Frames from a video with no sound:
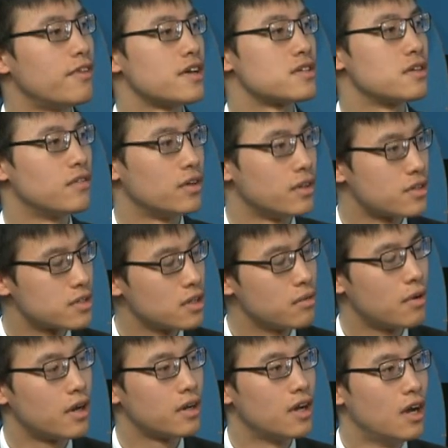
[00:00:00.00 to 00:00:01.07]
Festival and
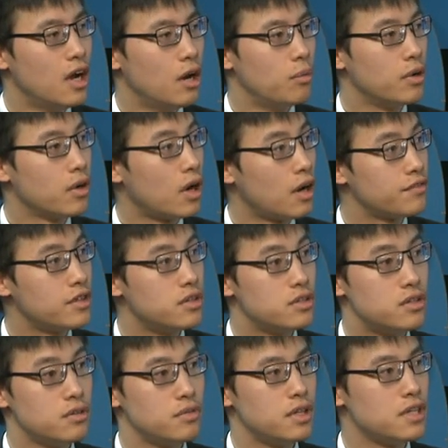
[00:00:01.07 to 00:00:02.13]
so on, mm-hmm. we'll
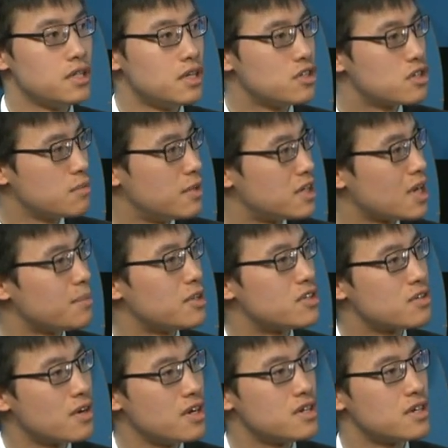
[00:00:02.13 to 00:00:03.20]
often do these instrument
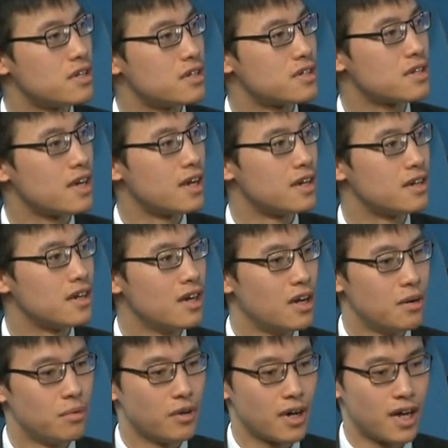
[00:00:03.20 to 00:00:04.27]
demonstrations, and
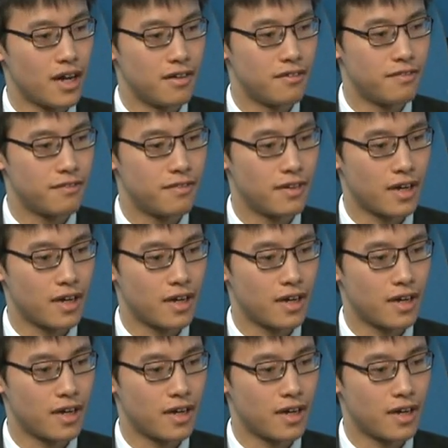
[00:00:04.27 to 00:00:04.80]
we'll have